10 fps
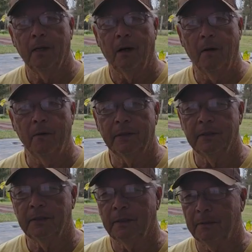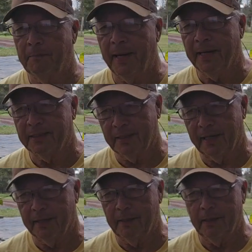over to the back
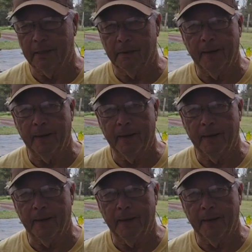side of the